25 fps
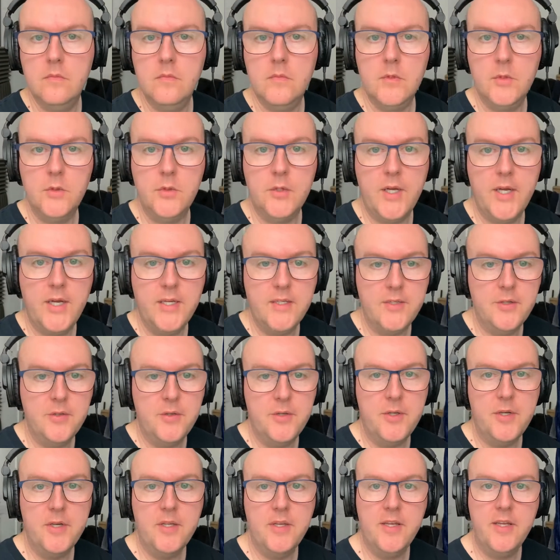Okay, so
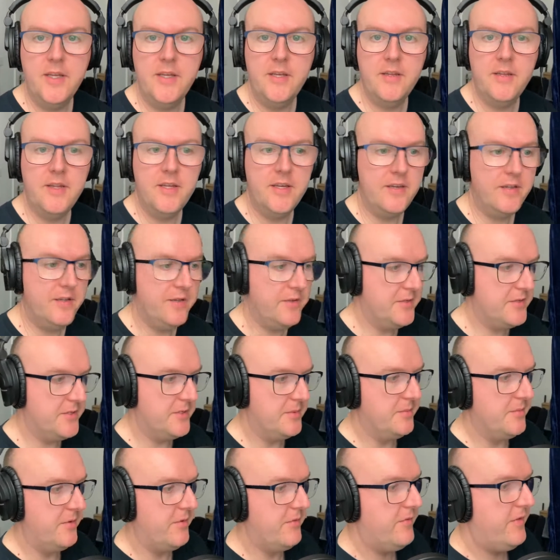you can hear there's
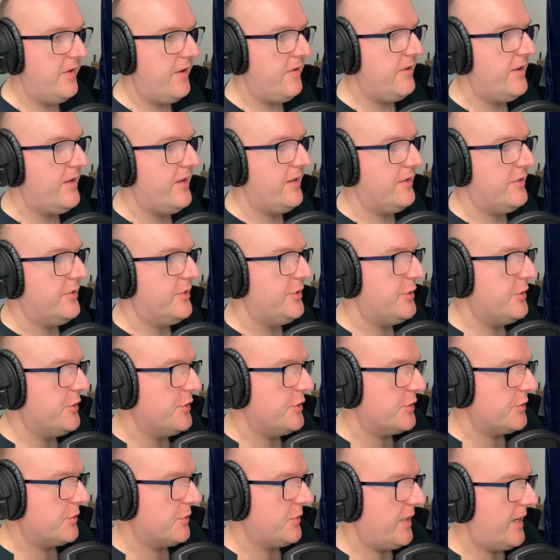some very
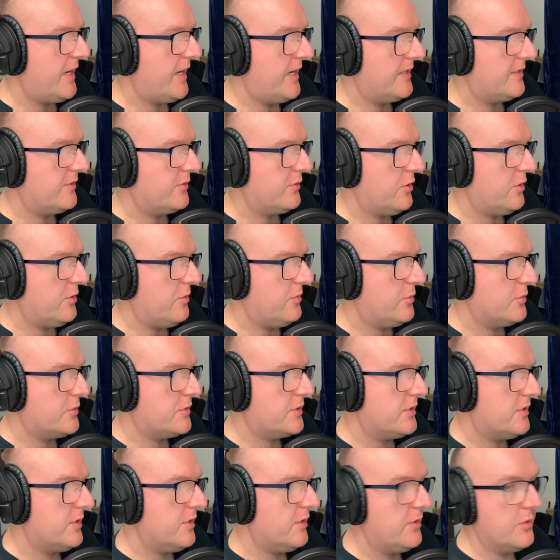unusual and
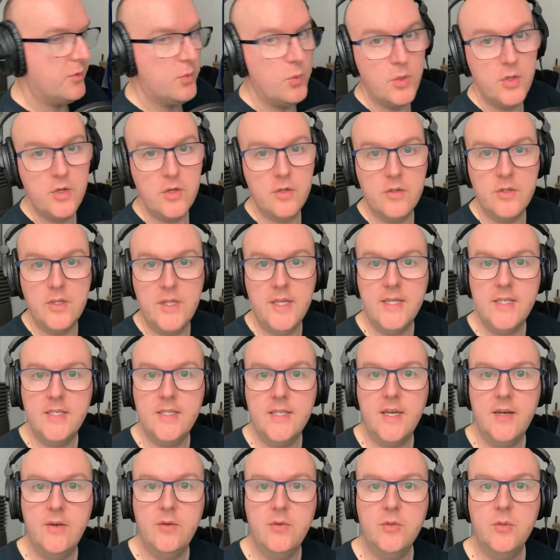almost otherworldly
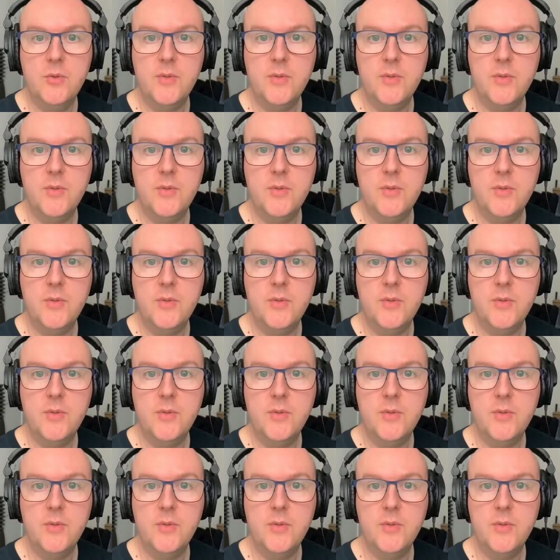sounds,